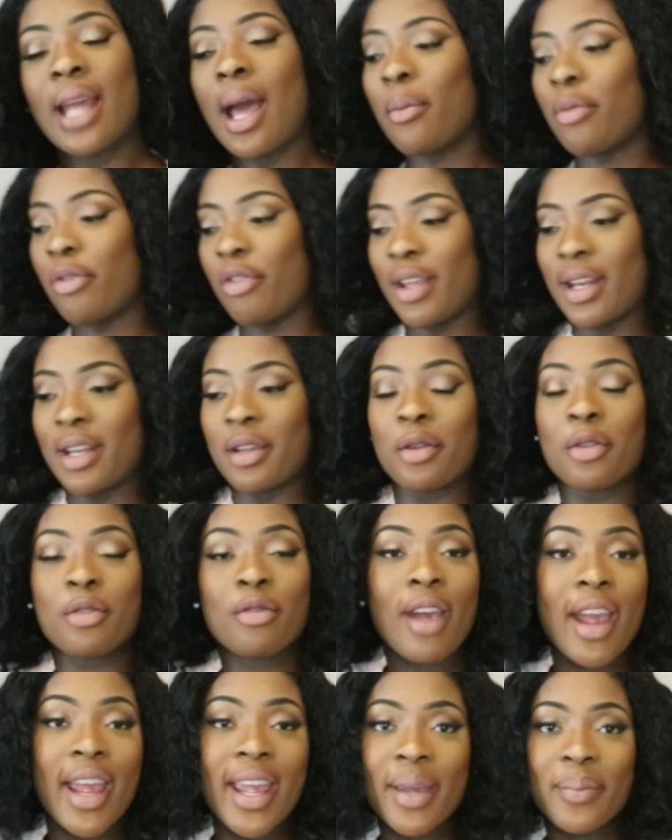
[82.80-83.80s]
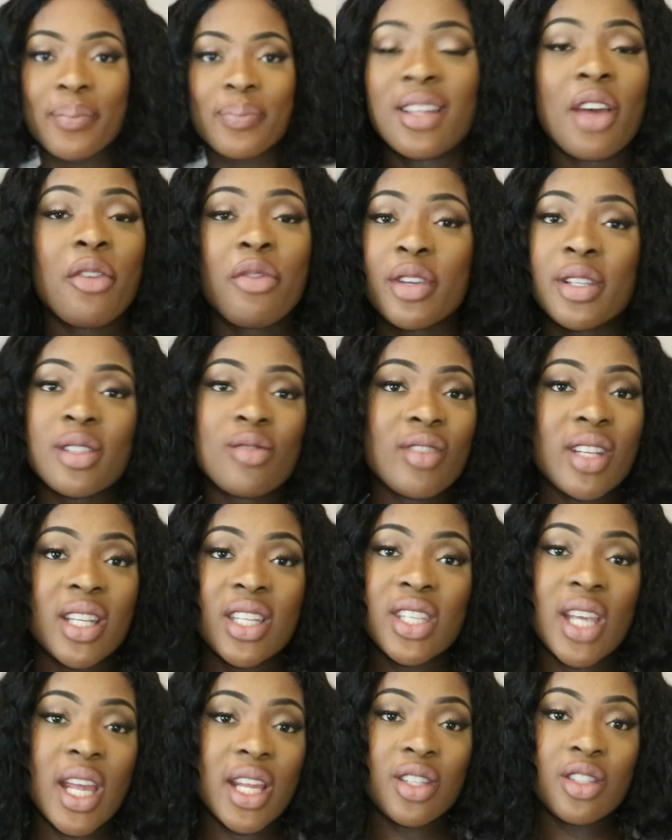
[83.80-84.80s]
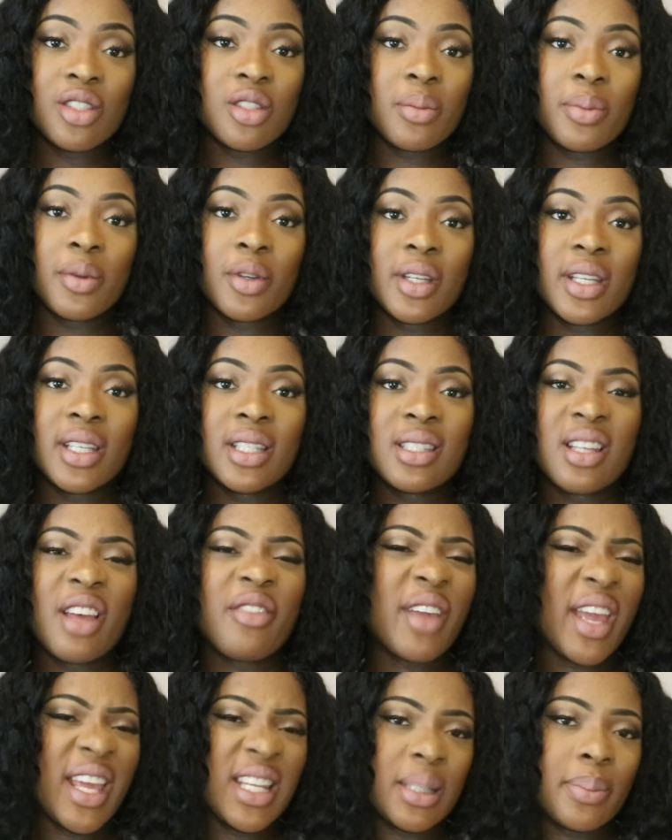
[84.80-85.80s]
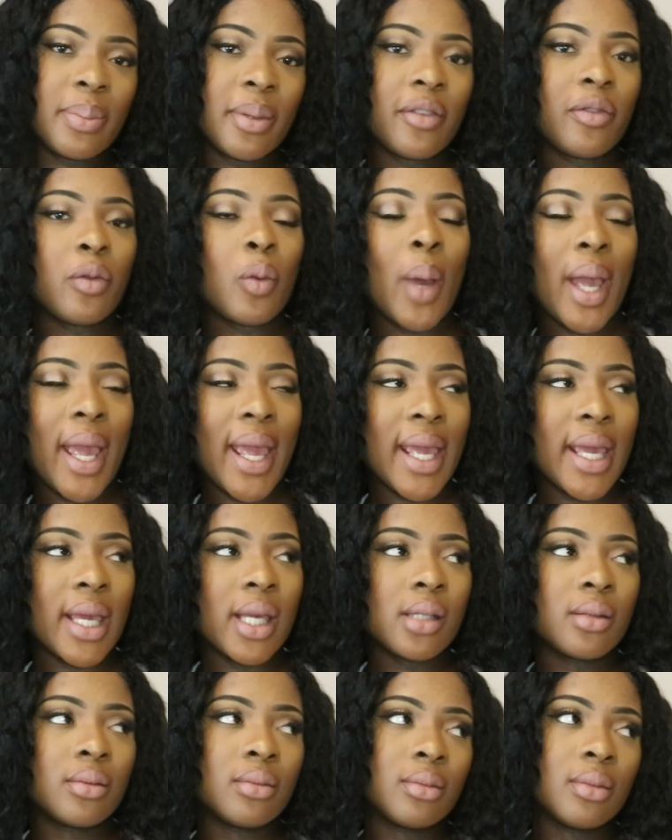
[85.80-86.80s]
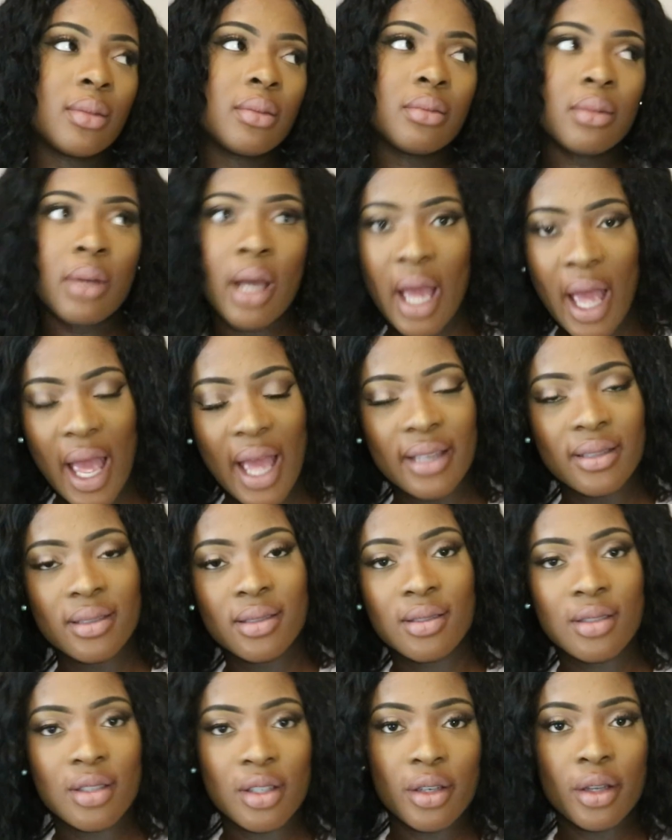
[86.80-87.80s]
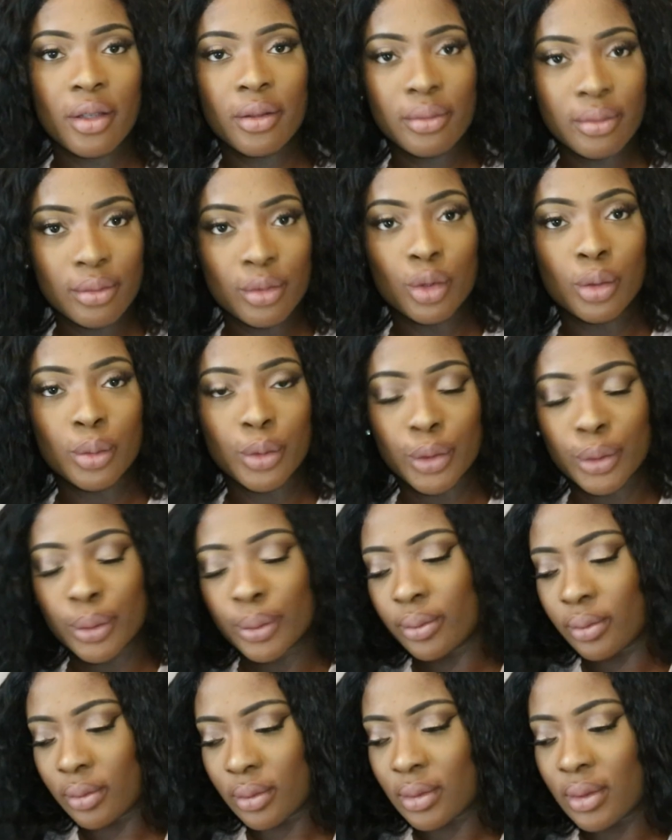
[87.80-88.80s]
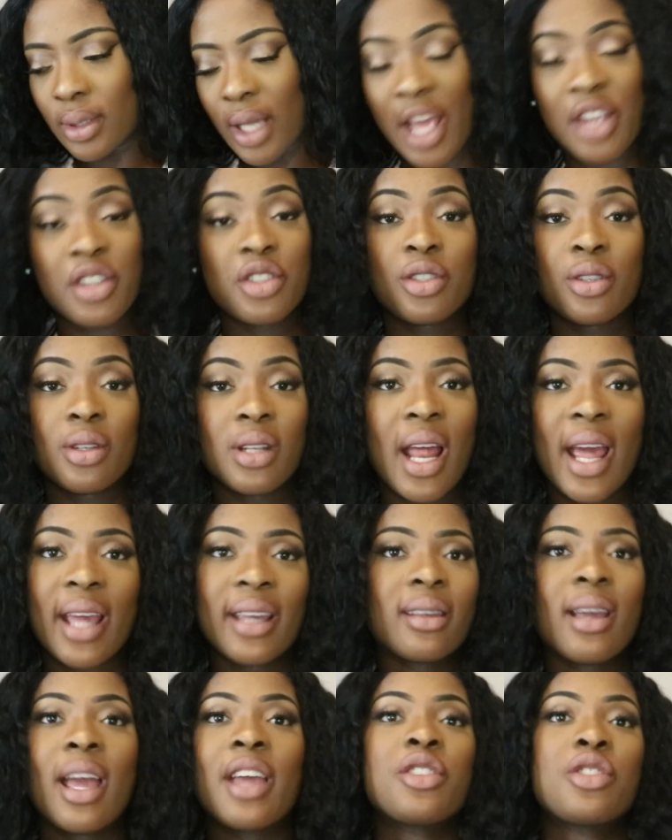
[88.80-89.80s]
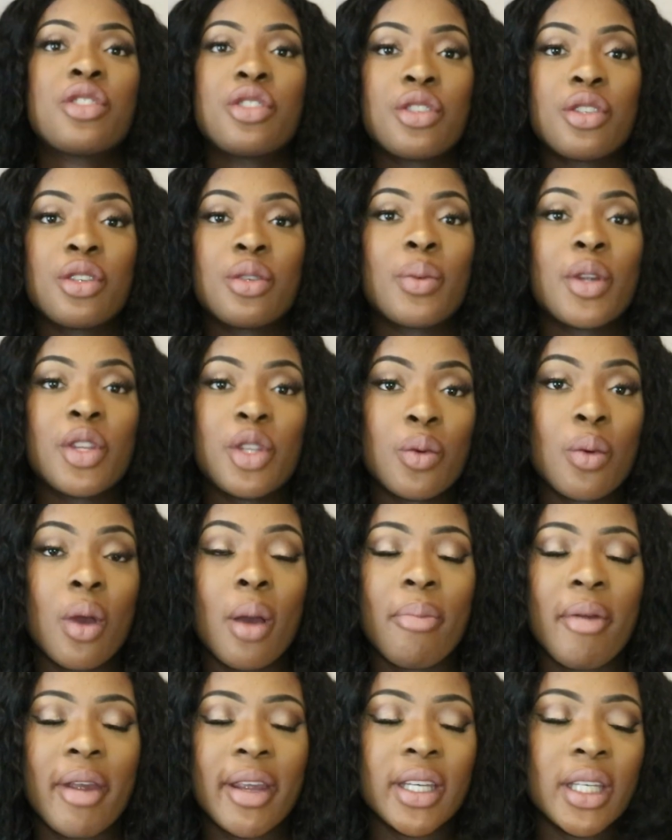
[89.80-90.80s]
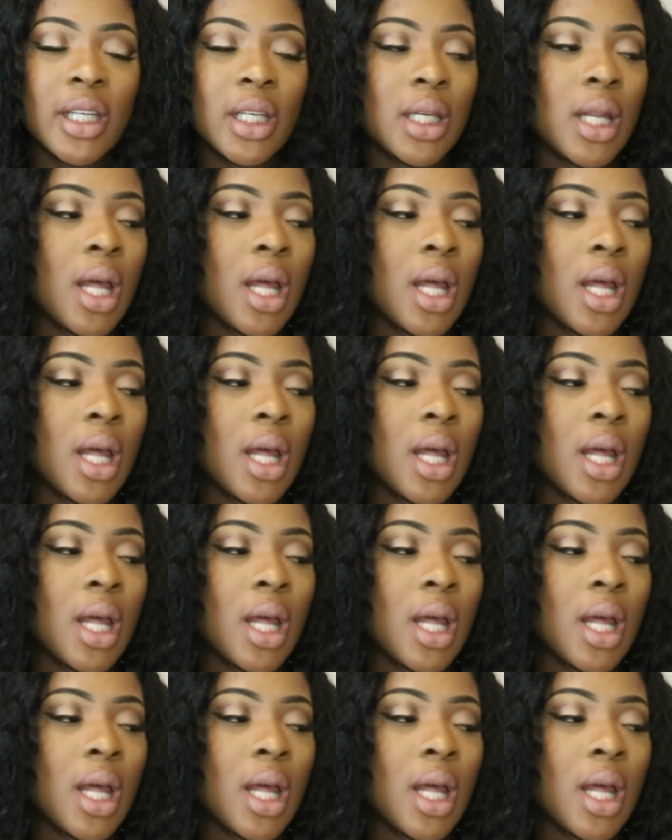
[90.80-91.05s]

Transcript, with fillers: I'm feeling great. Nothing's really changed, to be honest. I've gained a bit of weight, as, you know, normal, as you do when you are pregnant.